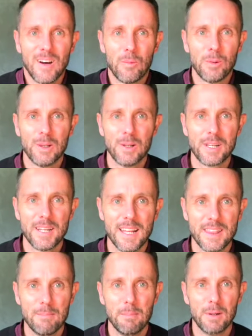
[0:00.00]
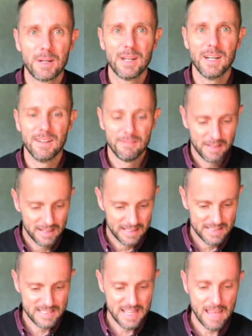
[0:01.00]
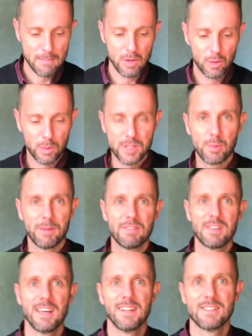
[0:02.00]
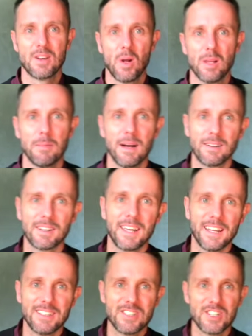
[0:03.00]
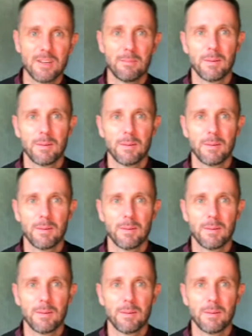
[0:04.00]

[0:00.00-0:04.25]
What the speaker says: We're looking at the book of Samuel, which we've said is all about kingship.